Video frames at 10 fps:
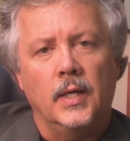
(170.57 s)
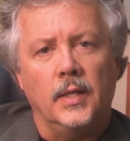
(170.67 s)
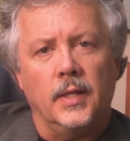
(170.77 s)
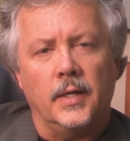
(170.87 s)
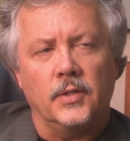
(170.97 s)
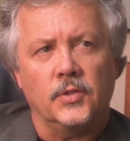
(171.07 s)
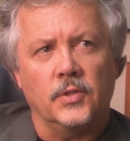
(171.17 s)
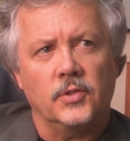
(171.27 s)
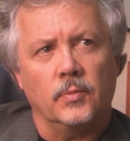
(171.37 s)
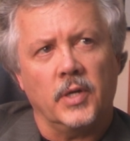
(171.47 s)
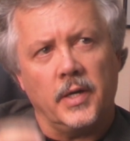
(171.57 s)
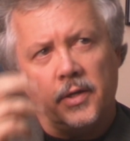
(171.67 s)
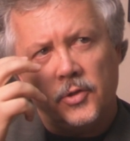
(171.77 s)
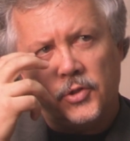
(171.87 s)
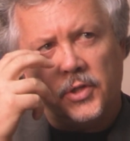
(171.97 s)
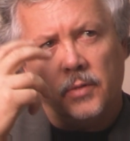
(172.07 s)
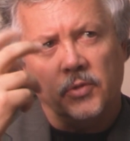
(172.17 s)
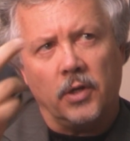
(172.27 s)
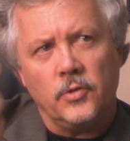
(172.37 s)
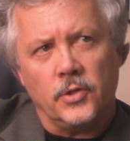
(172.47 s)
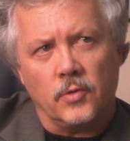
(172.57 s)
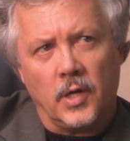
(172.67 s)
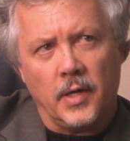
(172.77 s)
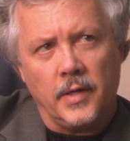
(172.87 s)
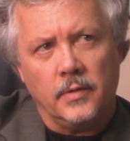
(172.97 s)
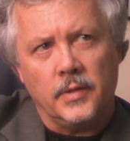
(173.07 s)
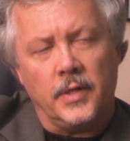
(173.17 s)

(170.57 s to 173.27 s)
and that is that some kind of energy comes out of your eye